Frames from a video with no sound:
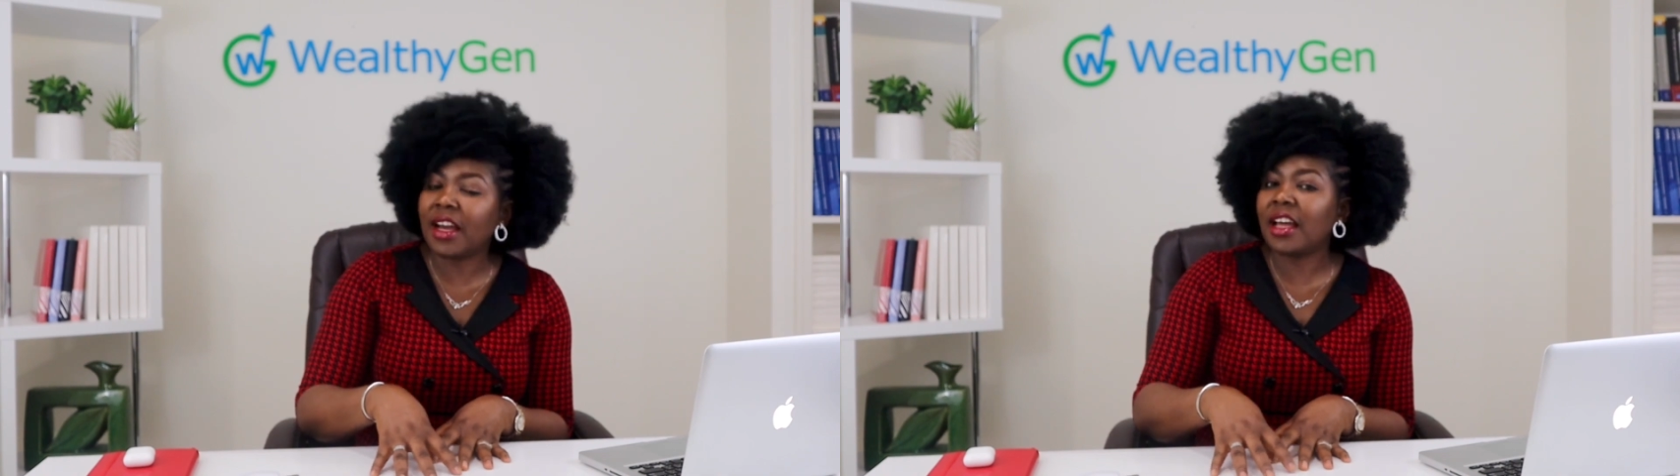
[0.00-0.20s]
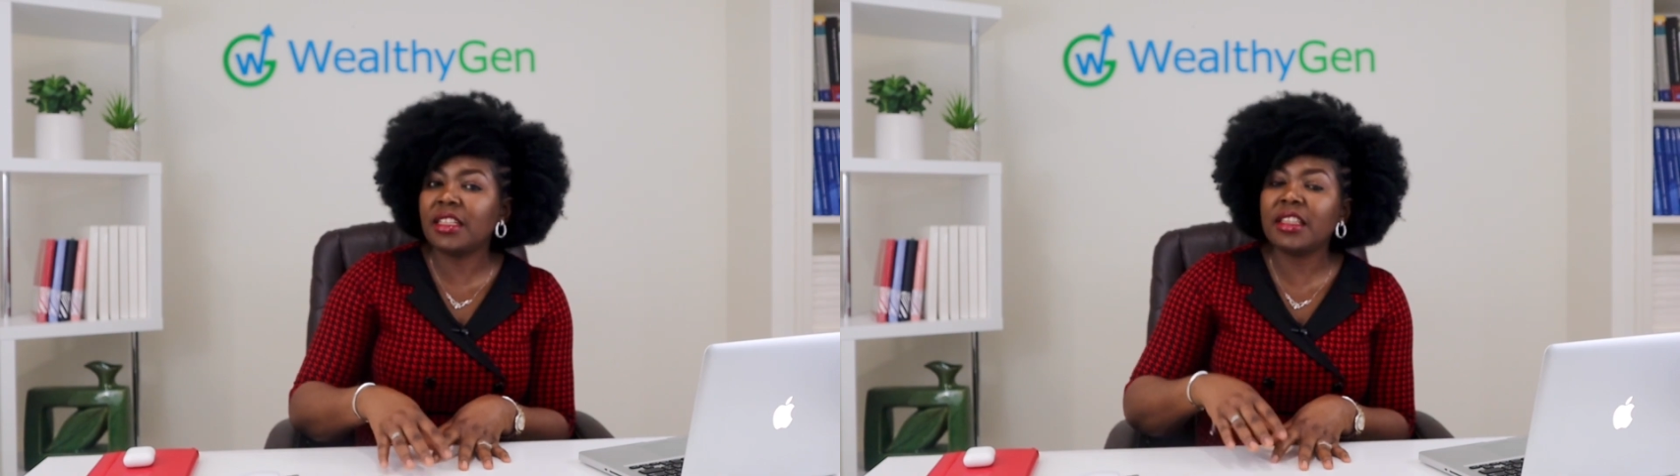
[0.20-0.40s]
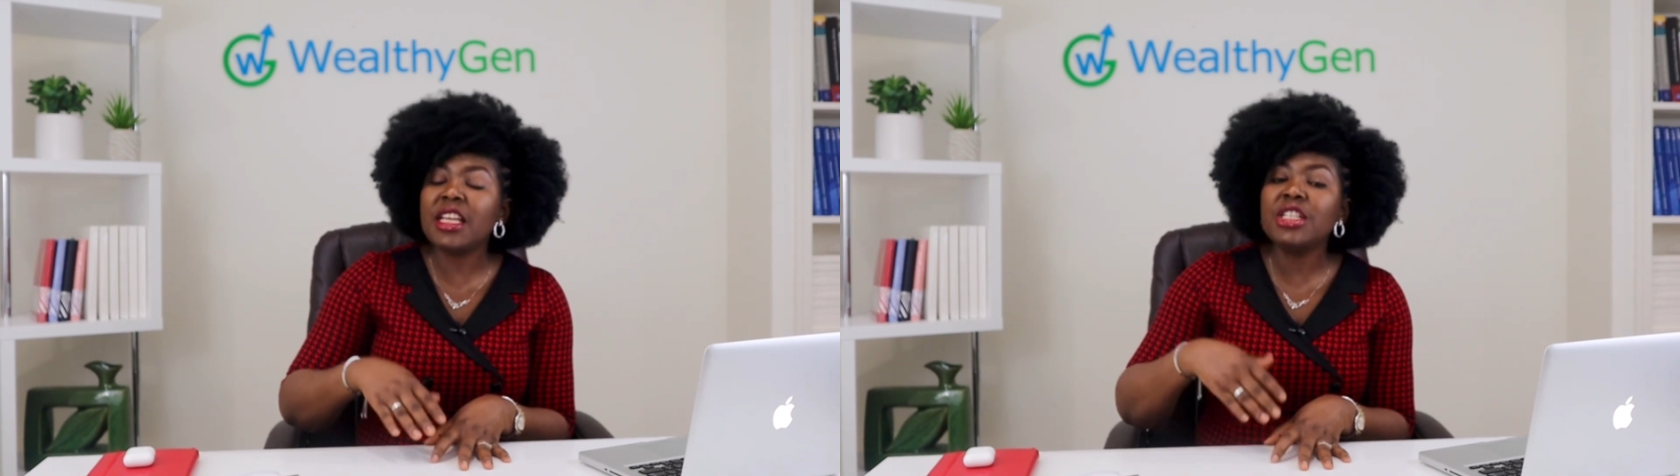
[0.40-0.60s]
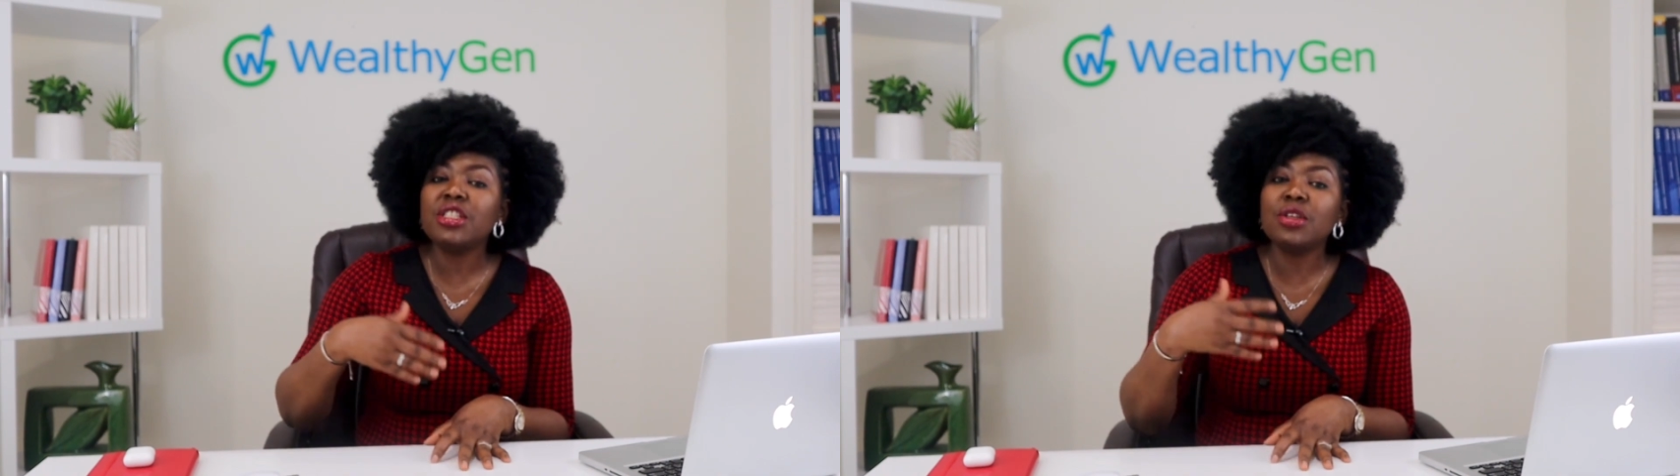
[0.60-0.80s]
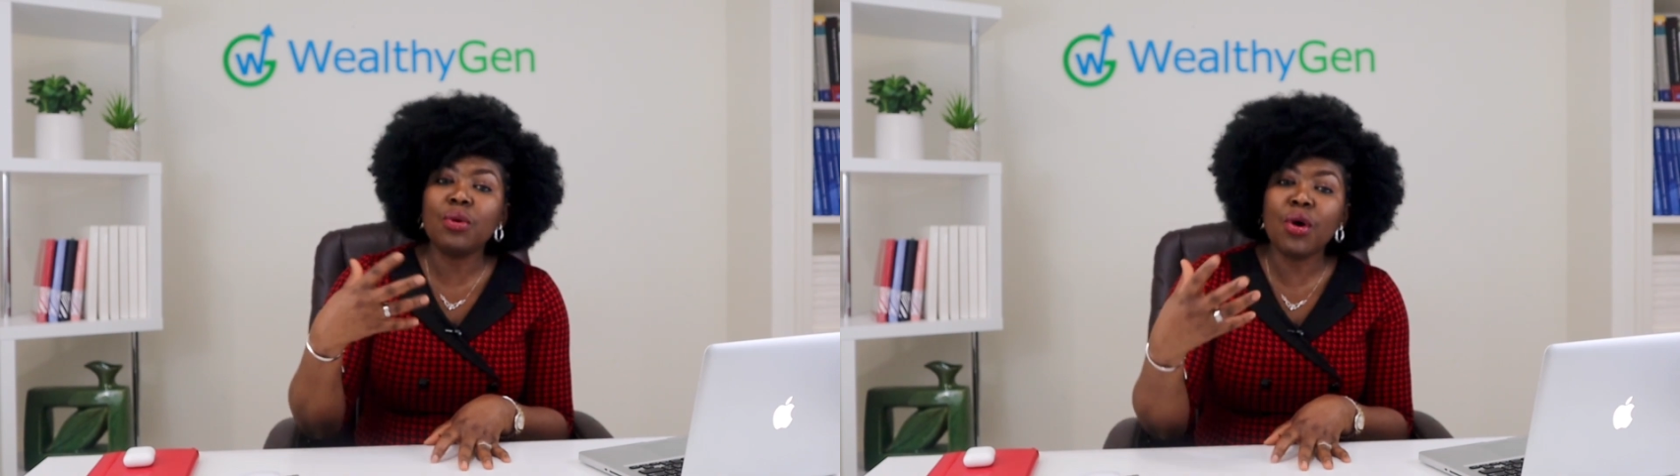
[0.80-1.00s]
are the
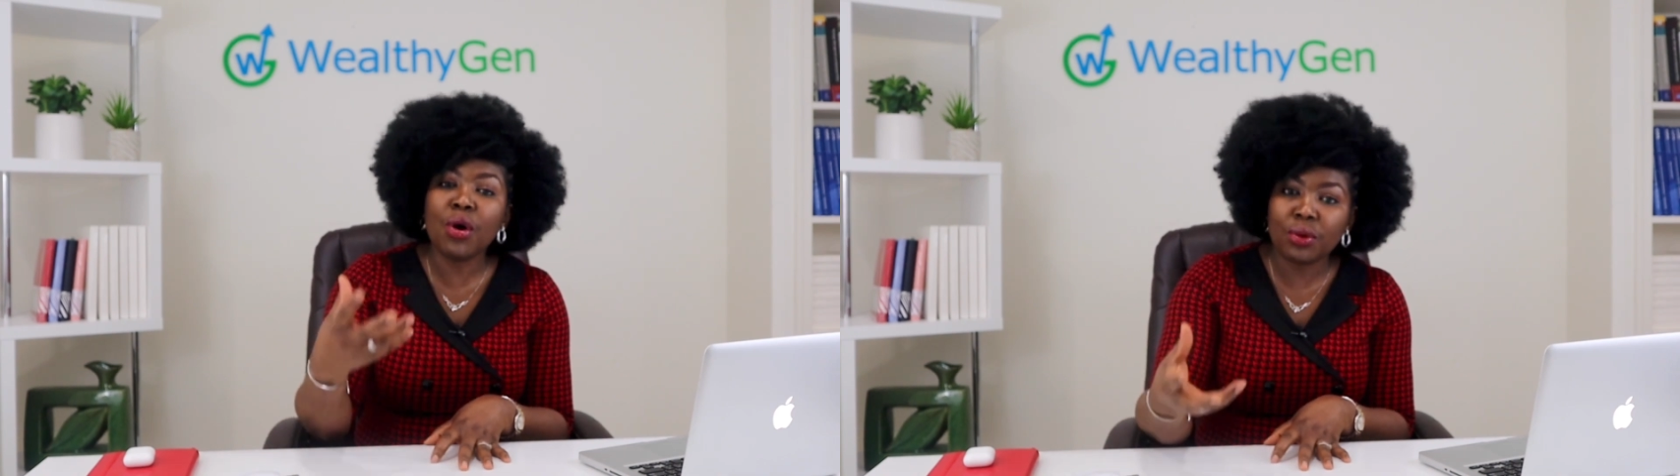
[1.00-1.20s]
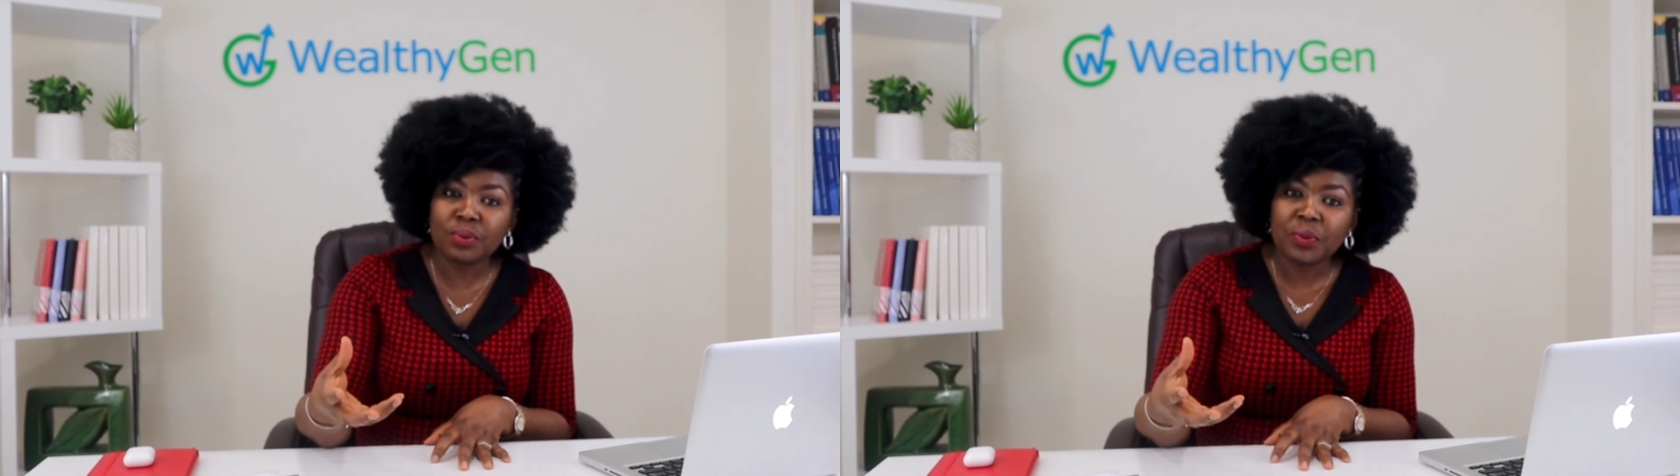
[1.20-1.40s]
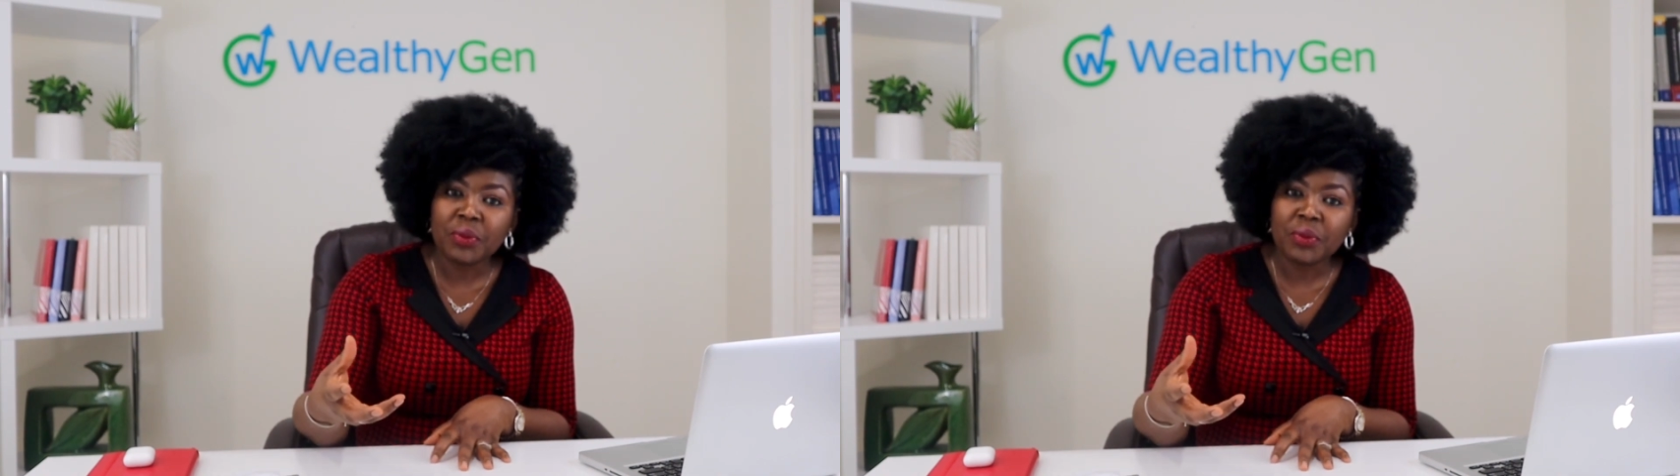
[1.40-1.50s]
things you owe.